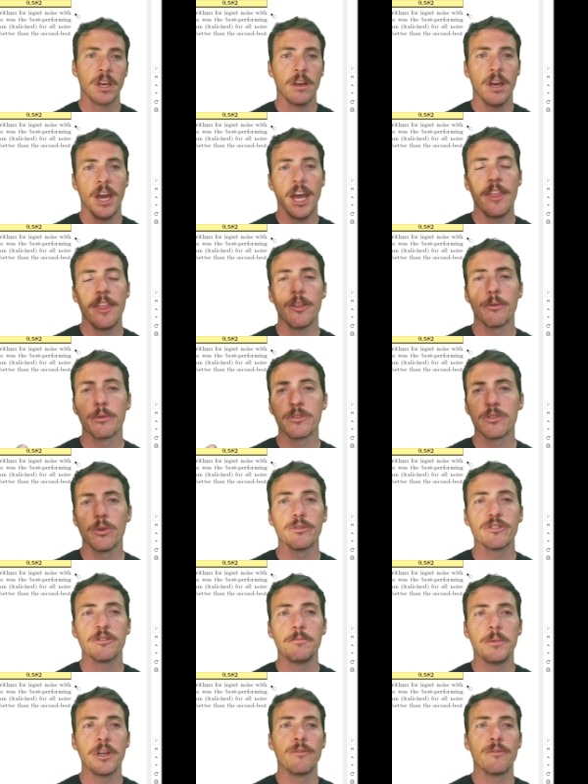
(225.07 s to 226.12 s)
and the
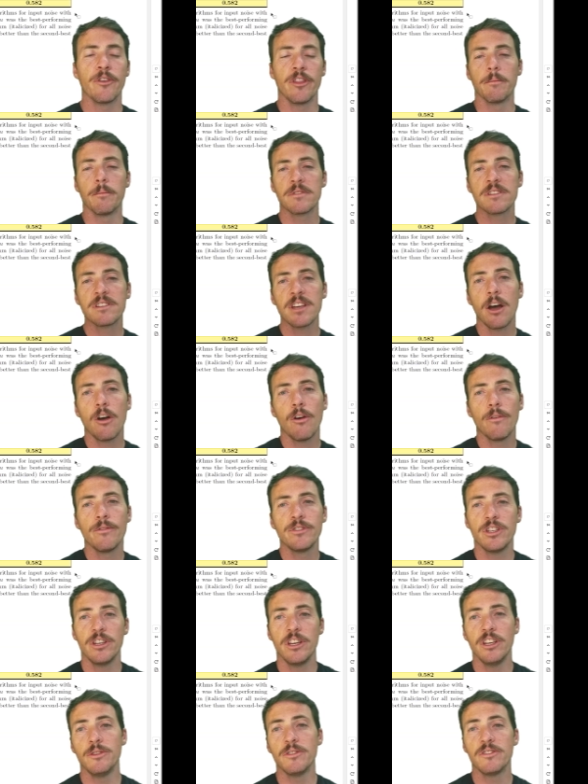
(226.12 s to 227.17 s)
results speak for themselves.
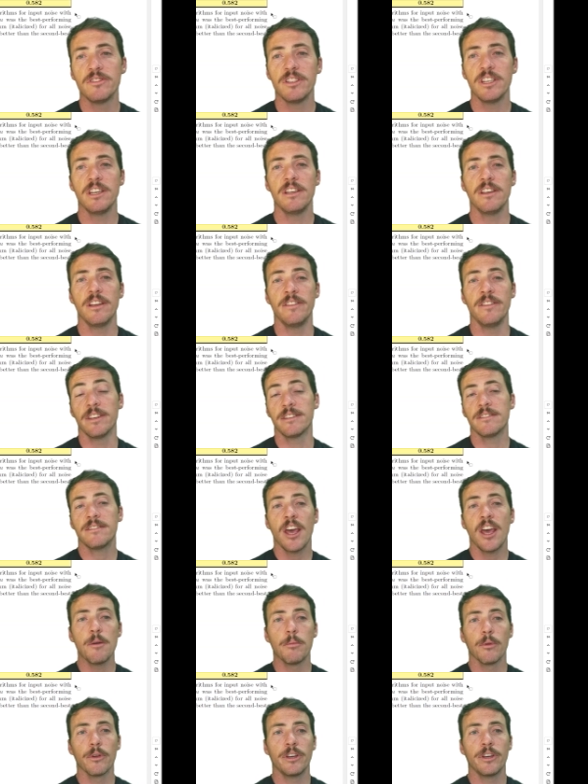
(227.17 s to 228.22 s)
And you see in this
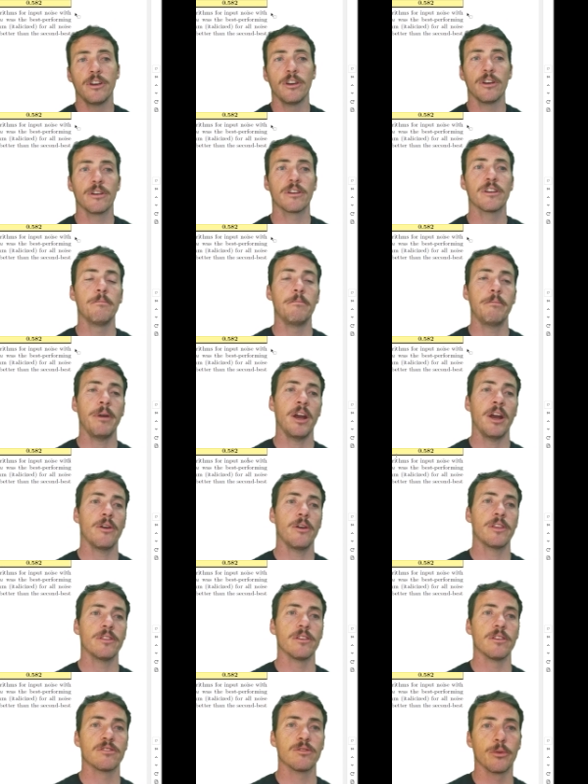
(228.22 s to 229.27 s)
table here,
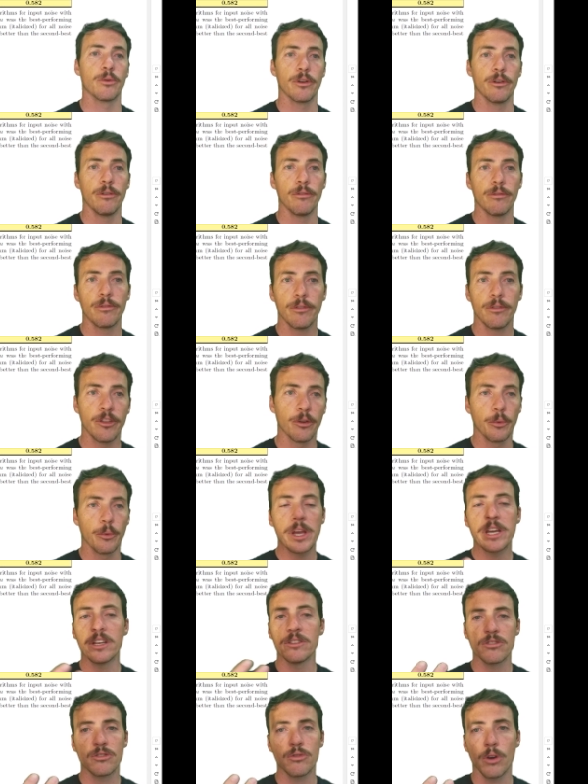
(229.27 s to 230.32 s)
comparing the sort of the
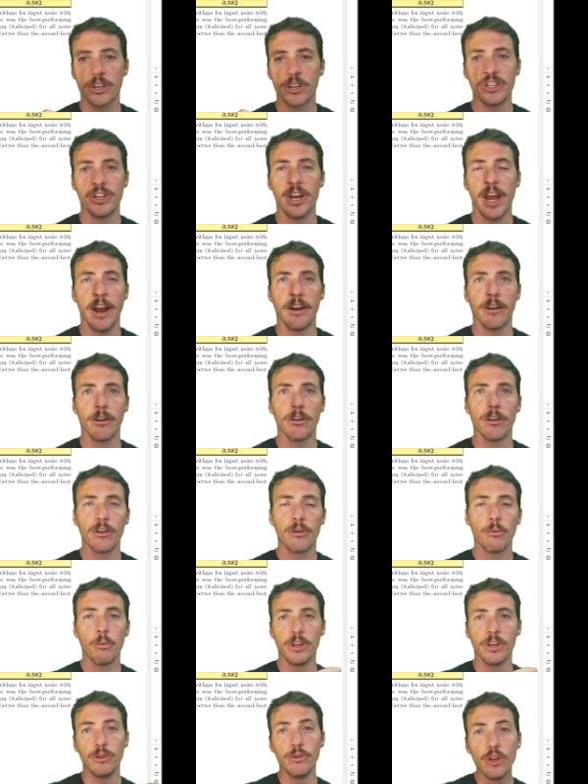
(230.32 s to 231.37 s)
reconstruction error
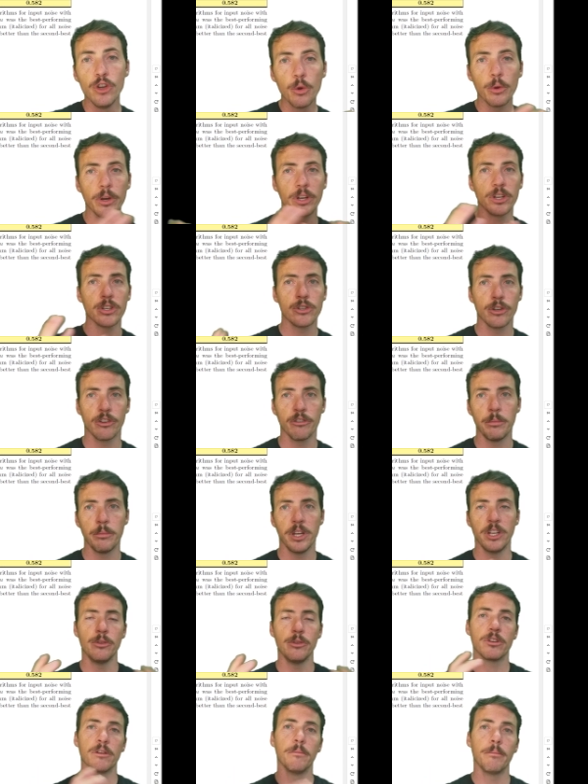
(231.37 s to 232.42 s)
when you knew what it should have been,
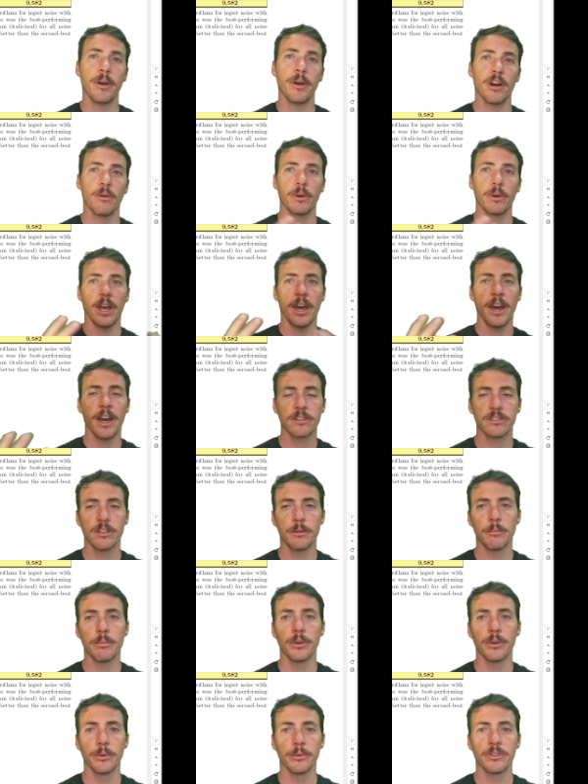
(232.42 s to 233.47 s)
and you compare what it actually
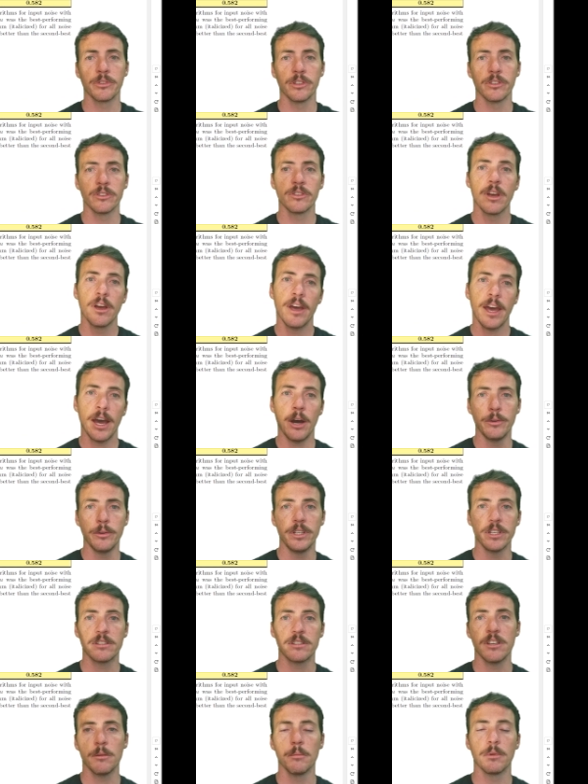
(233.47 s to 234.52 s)
produces, how
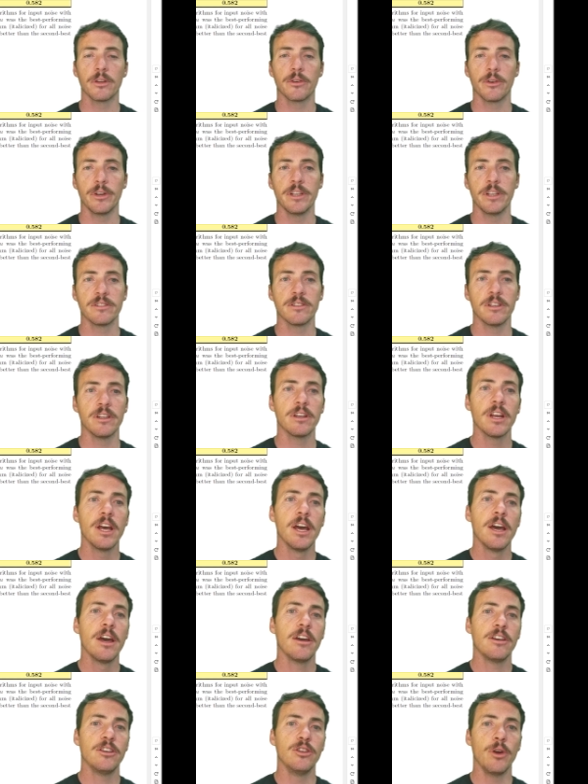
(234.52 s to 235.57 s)
dissimilar is it?
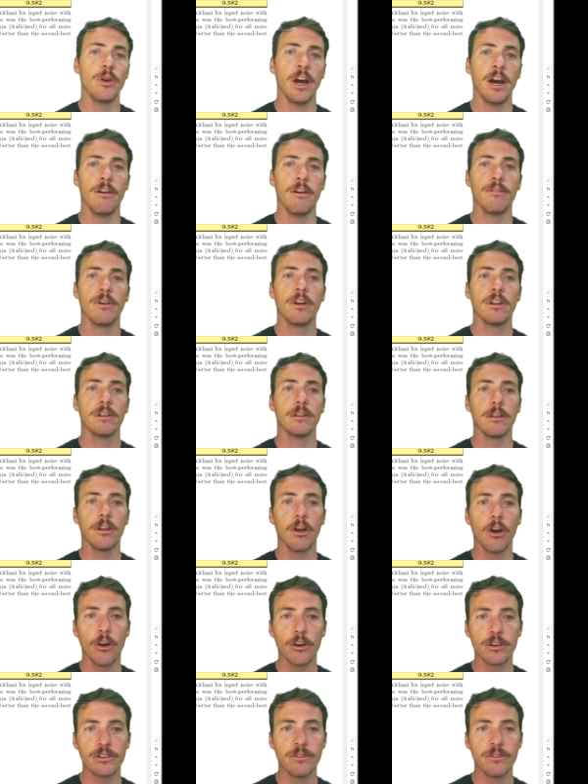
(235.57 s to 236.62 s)
You have
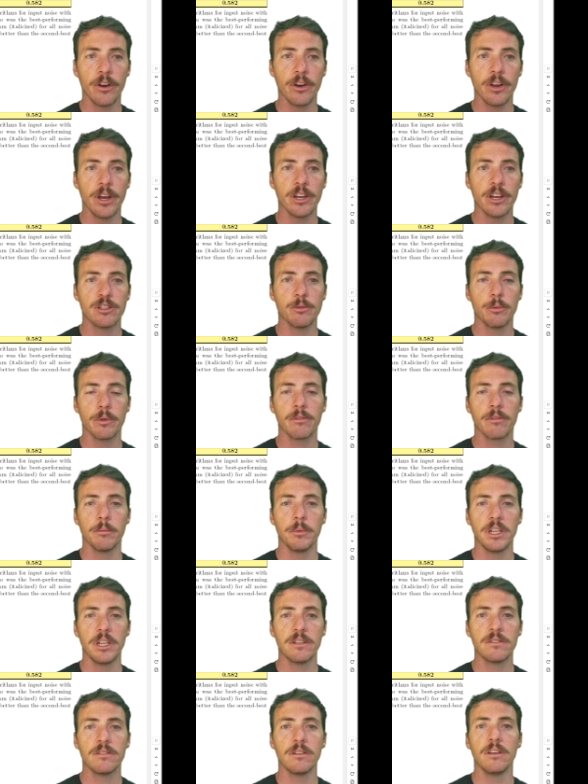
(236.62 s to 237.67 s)
large variation with
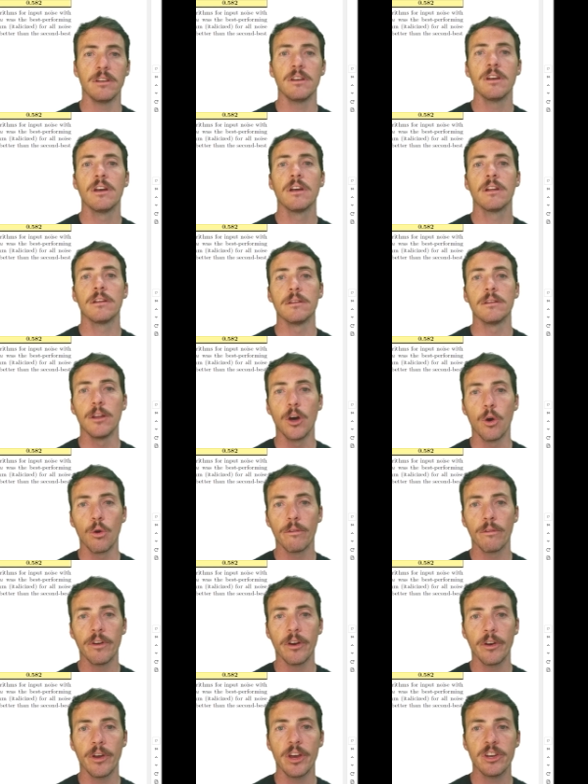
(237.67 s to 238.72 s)
Criminisi, lower
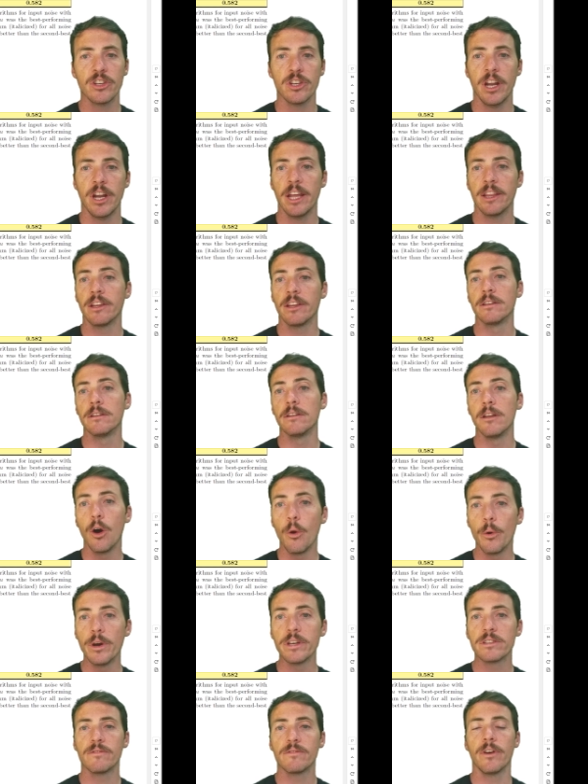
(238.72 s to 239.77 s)
variation, and the lowest